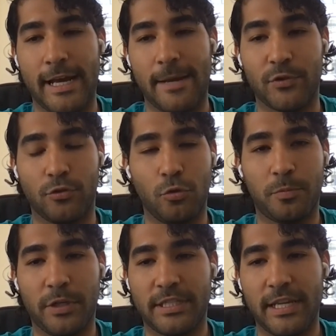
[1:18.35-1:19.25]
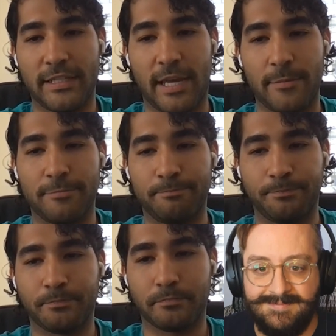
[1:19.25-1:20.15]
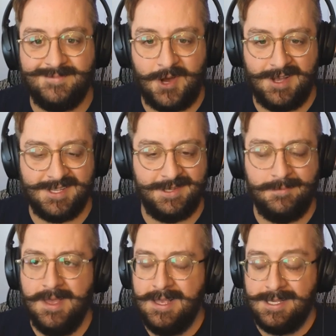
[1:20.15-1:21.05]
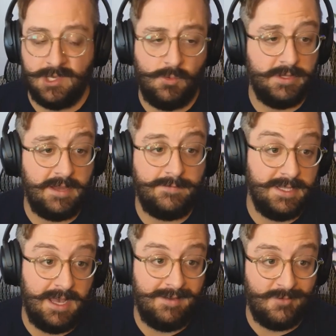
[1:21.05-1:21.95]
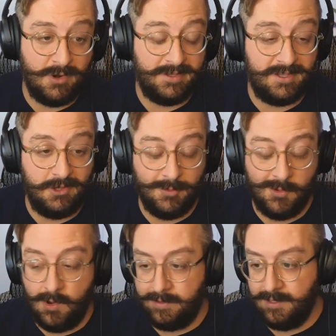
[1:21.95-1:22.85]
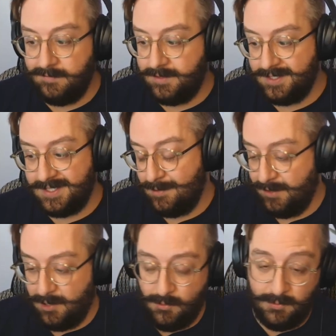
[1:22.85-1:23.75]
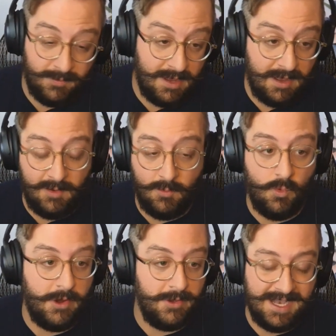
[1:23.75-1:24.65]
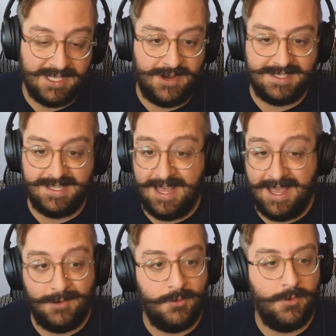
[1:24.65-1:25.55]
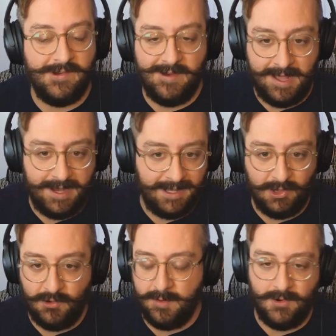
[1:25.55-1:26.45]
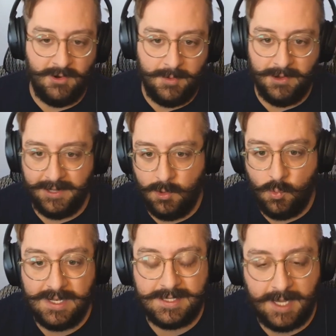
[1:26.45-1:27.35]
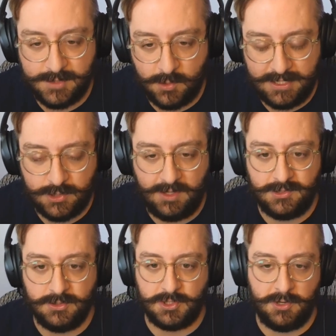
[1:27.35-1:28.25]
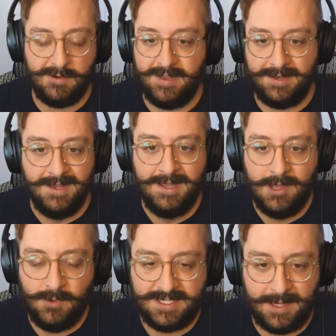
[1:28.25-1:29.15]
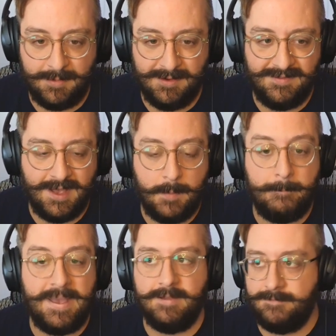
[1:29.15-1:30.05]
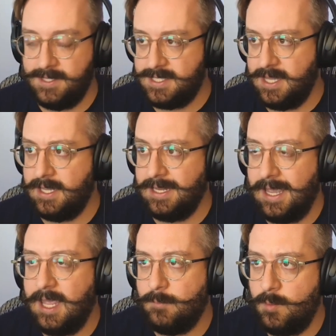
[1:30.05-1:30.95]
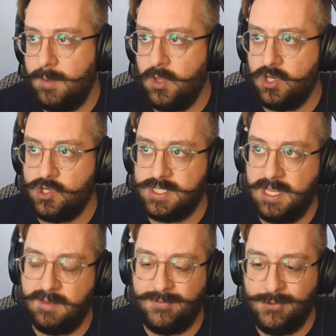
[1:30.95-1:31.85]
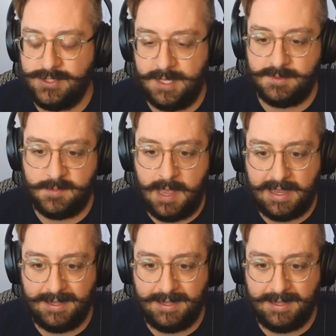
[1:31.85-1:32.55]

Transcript: Um, so super exciting times. Awesome. So we'll definitely dive more into Cuboh. I'd love to see you know where you guys are at today, where you're heading, learn more about, you know, what types of restaurants yep. you serve and what type of uh, benefits they can gain. But maybe to just take a few steps back.